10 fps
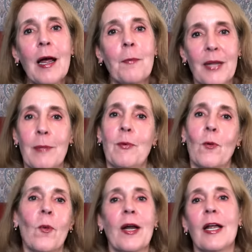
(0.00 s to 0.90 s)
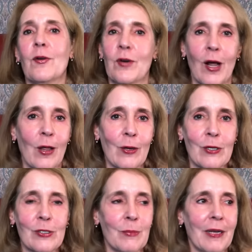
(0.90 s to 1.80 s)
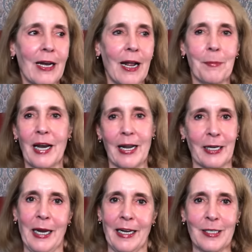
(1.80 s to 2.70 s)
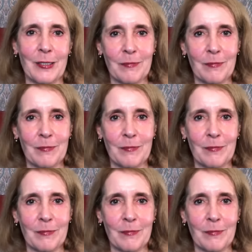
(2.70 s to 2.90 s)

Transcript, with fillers: people $100, but, but I can't.